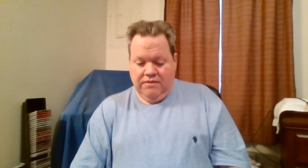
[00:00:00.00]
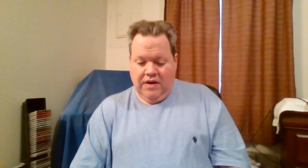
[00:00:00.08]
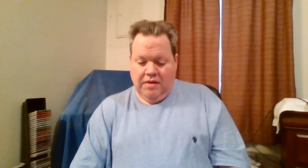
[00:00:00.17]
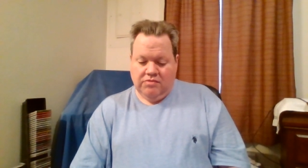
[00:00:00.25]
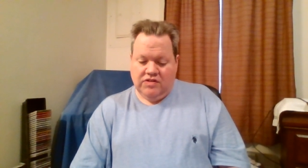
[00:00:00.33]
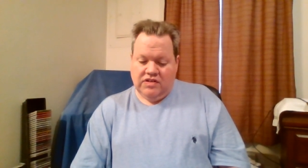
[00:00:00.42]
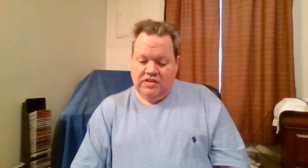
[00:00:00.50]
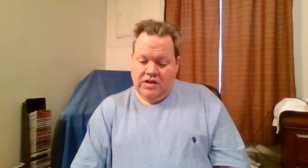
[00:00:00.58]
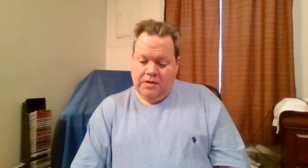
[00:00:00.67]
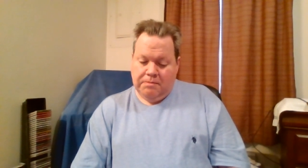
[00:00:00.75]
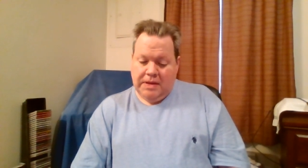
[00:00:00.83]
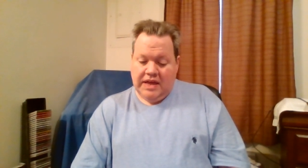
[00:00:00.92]
from
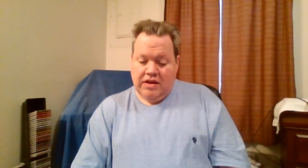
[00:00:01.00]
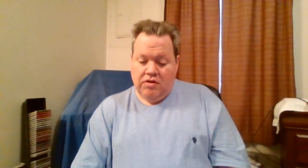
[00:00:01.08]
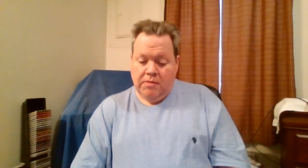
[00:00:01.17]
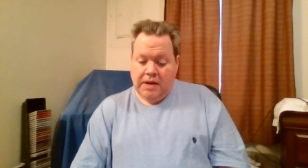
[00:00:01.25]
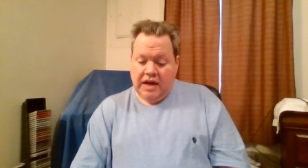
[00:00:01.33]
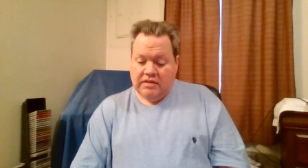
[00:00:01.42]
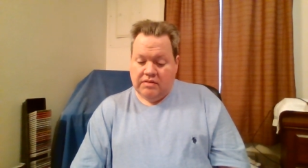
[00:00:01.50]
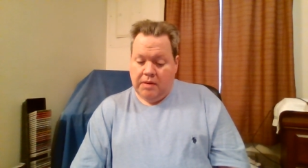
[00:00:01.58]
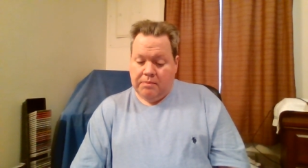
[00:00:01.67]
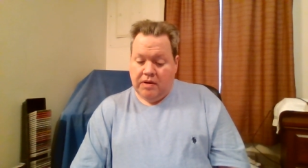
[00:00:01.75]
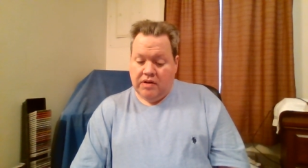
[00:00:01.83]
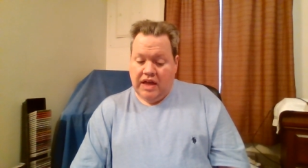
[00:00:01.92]
Snoopy, who buys him
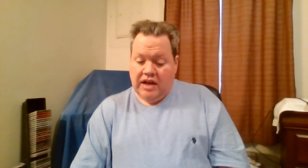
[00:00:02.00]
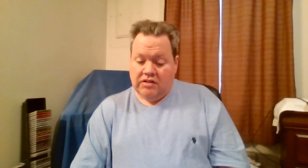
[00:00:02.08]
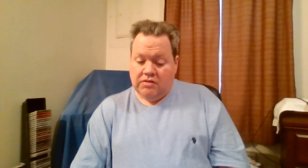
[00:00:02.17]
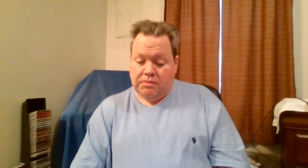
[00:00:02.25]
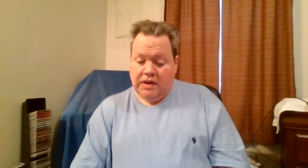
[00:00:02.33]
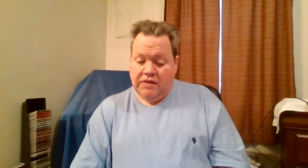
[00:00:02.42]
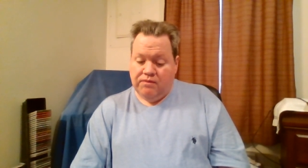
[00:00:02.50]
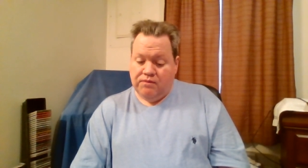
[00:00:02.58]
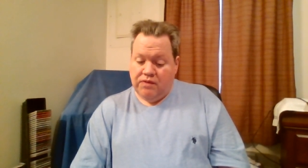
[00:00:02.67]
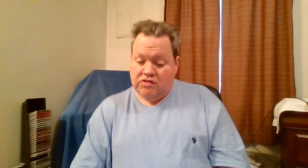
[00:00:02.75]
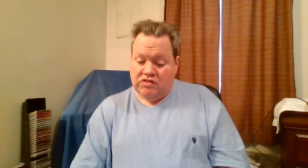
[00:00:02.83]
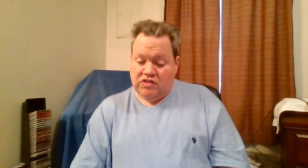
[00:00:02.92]
a birdhouse. But at
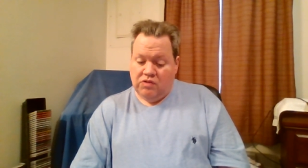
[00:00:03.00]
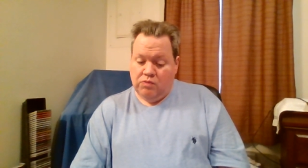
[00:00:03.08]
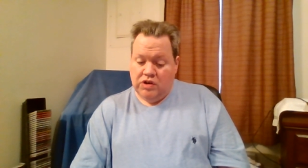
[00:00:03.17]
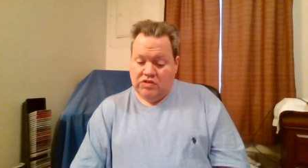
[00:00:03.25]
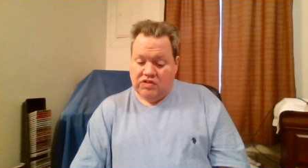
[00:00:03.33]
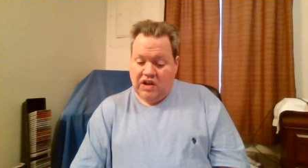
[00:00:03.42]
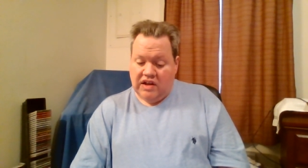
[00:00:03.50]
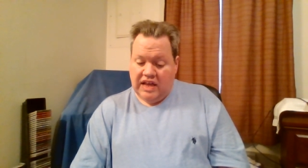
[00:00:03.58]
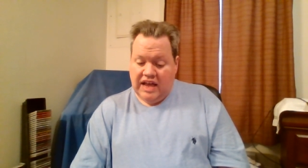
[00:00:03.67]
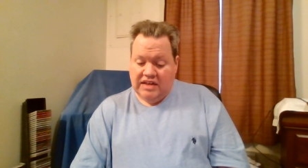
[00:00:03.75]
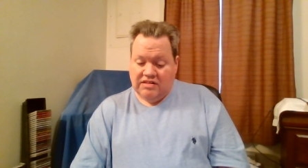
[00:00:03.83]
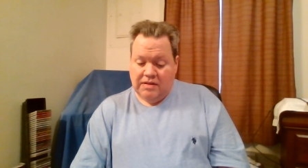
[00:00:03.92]
first, Woodstock
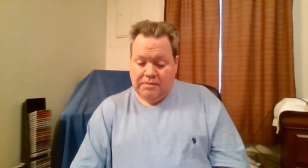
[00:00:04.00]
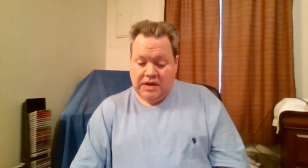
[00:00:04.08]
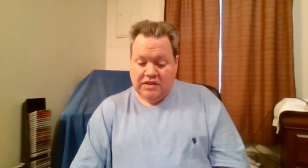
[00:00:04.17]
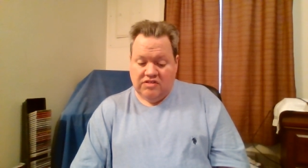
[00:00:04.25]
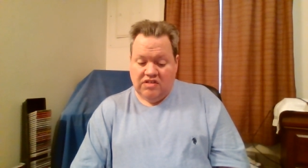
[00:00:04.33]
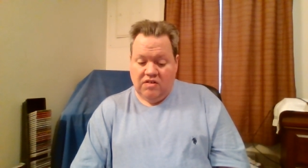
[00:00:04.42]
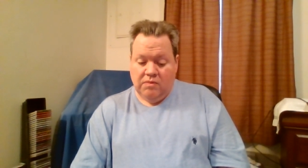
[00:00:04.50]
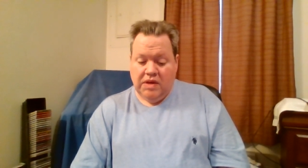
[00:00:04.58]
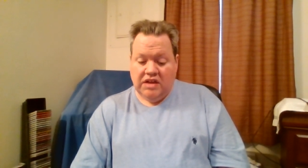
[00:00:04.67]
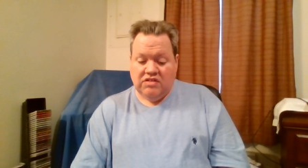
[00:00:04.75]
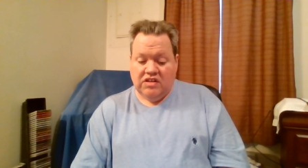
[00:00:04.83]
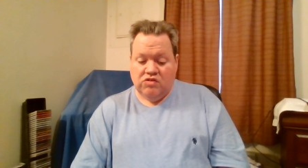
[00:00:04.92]
hates it, but soon
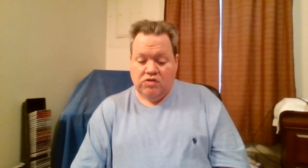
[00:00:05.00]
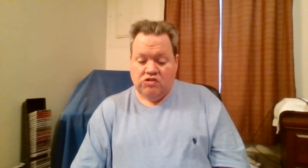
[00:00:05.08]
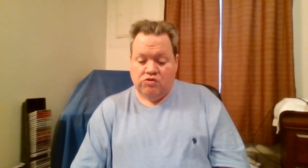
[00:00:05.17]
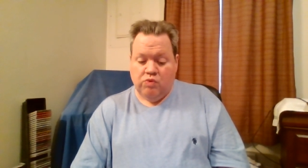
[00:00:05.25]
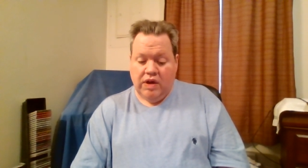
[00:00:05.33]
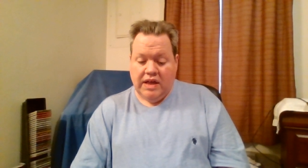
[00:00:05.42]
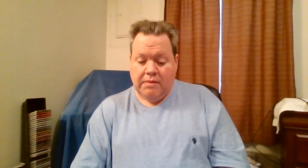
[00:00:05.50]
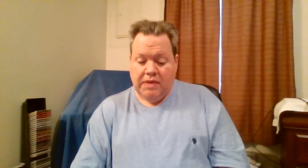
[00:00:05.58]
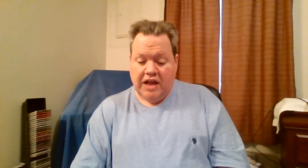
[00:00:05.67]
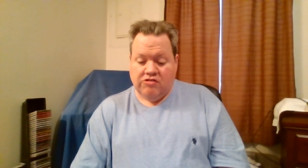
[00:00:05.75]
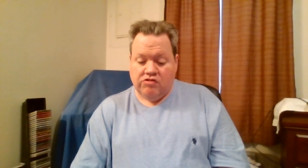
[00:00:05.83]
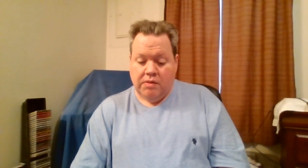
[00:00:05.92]
makes into a swinging
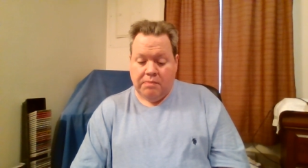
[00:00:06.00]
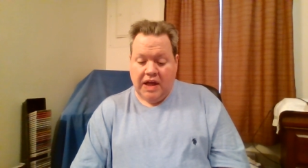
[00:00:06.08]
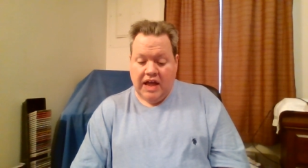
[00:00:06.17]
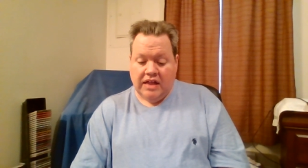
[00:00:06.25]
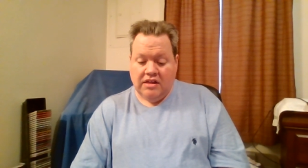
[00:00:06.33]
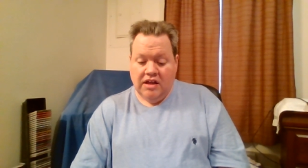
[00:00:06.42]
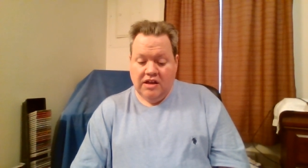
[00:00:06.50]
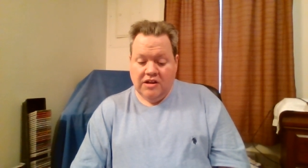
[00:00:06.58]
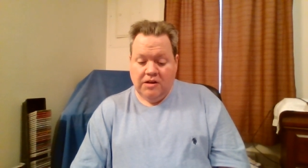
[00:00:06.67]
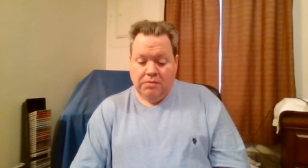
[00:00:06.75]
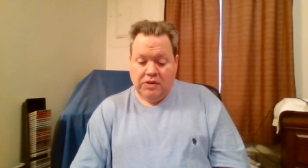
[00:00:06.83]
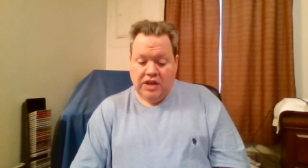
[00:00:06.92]
bachelor pad,
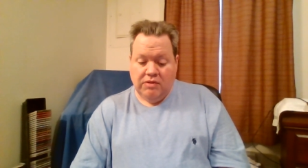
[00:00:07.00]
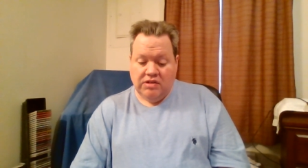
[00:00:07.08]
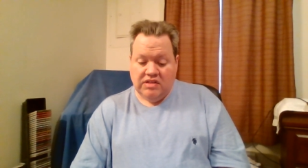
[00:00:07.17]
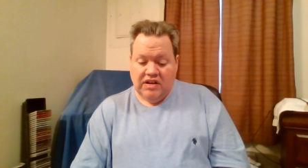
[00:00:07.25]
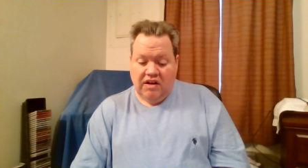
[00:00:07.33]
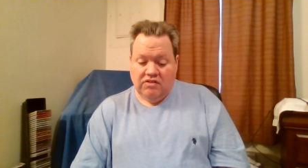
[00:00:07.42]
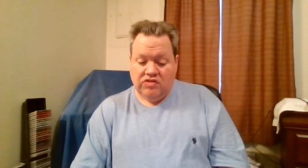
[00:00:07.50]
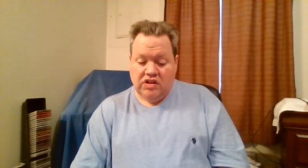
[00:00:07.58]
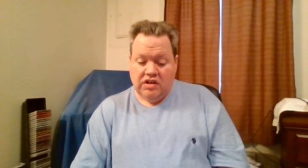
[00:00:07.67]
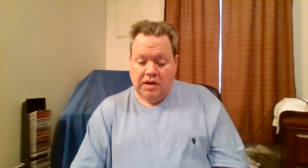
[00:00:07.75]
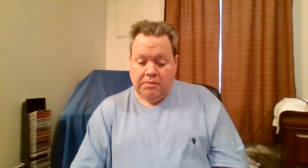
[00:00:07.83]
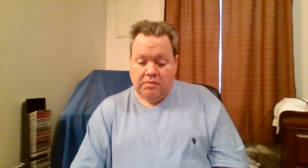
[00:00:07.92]
complete with
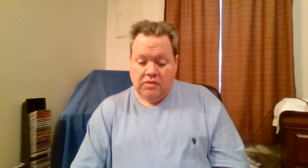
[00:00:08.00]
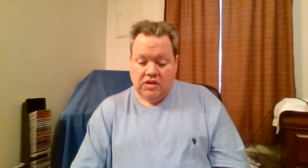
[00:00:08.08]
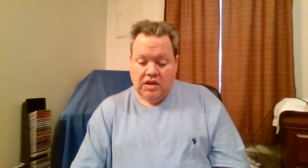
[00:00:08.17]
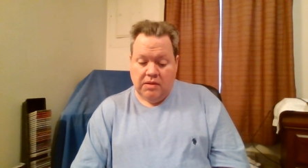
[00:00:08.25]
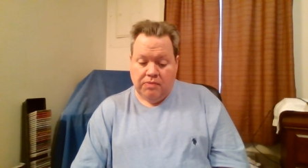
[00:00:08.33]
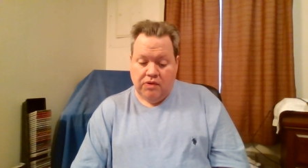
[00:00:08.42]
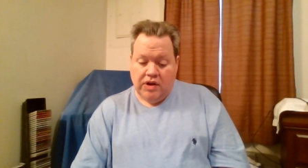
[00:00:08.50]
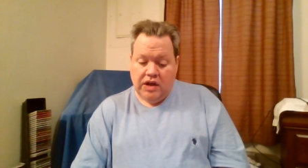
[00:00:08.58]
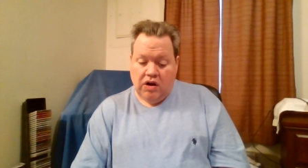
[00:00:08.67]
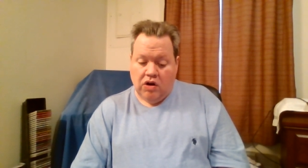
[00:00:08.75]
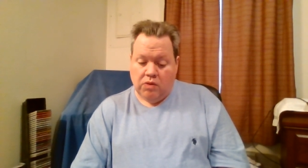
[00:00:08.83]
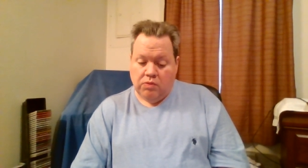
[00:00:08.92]
television,
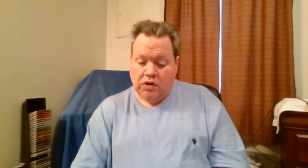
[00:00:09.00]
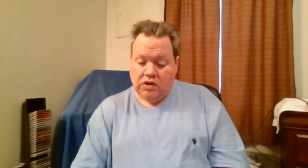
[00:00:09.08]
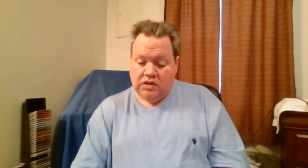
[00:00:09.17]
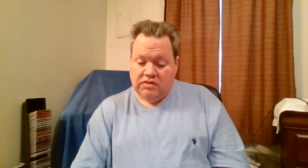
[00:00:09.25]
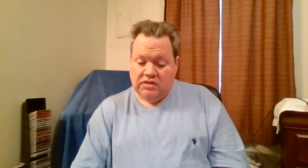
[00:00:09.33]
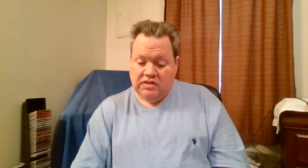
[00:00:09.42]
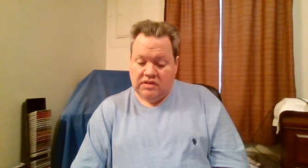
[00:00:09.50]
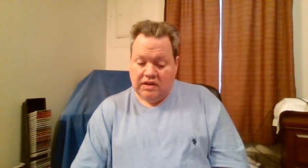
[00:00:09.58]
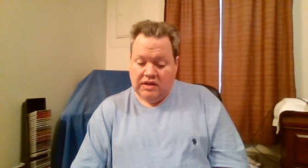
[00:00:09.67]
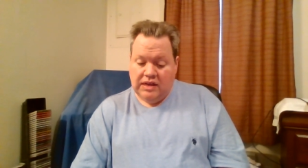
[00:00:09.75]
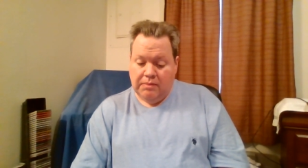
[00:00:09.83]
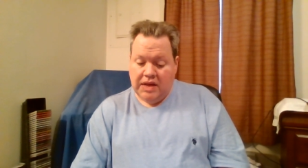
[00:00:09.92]
contemporary artwork, a
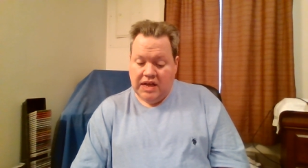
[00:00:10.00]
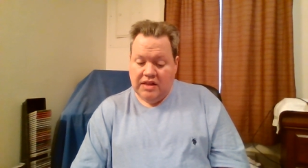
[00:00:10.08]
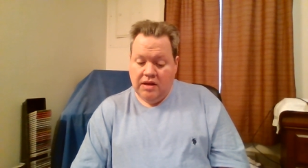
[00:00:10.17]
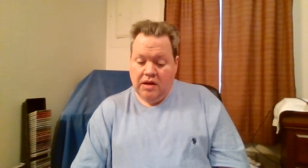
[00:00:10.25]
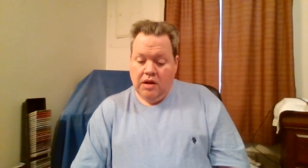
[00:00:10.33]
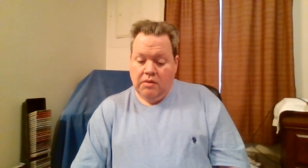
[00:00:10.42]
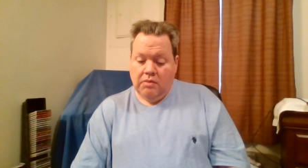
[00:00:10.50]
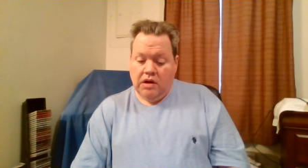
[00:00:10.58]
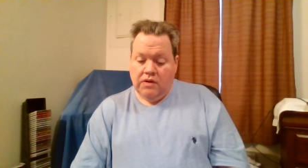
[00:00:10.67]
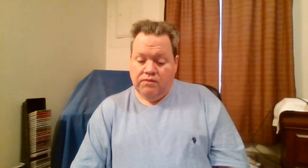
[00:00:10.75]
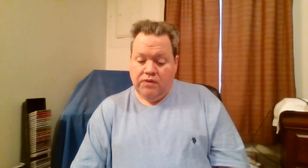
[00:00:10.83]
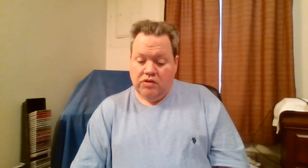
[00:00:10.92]
sunken bed,
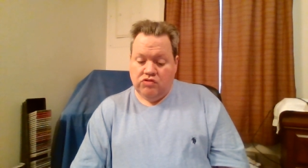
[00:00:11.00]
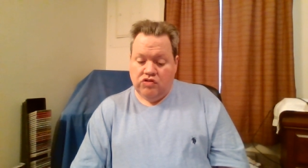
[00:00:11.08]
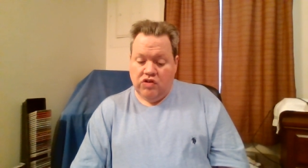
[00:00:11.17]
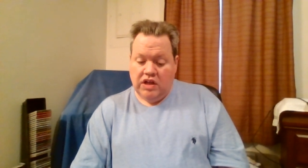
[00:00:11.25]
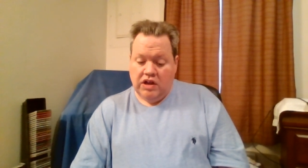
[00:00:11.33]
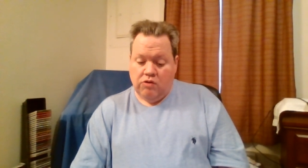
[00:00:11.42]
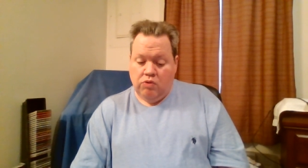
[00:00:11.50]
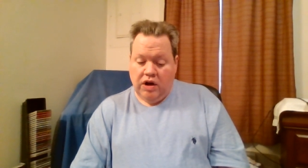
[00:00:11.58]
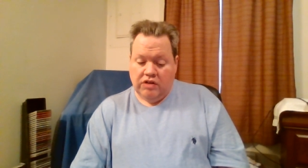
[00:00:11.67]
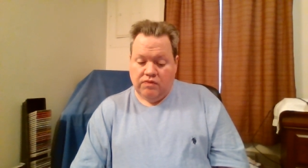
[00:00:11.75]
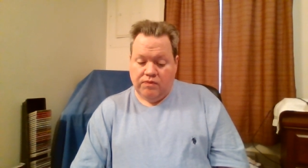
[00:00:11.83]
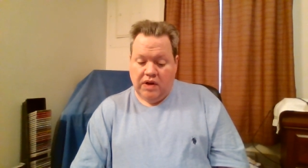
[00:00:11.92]
modern furniture, and a
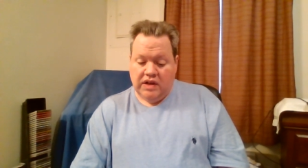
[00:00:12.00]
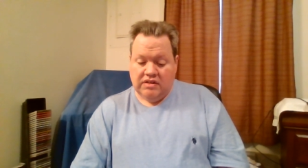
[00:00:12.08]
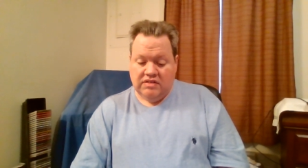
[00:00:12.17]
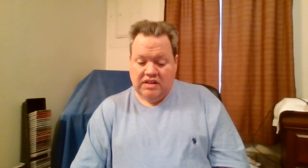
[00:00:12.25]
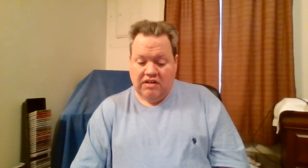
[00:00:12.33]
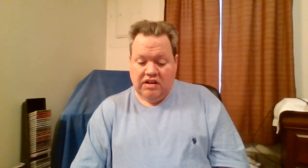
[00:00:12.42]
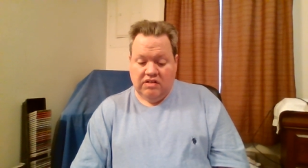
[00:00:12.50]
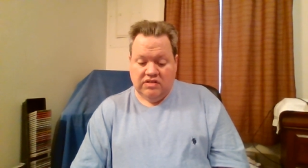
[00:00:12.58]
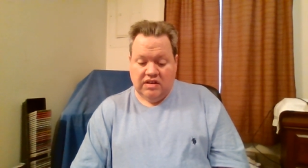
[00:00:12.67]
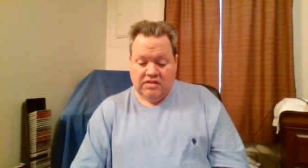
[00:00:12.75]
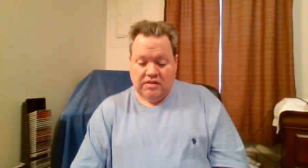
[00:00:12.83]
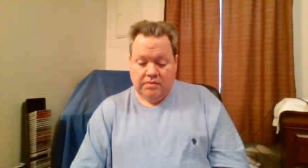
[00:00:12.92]
quadrophonic stereo
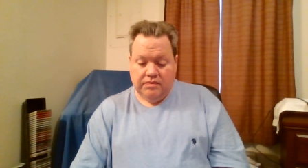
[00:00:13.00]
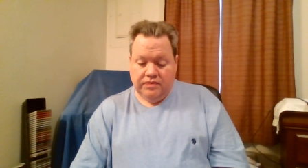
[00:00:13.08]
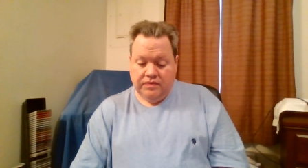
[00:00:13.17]
system.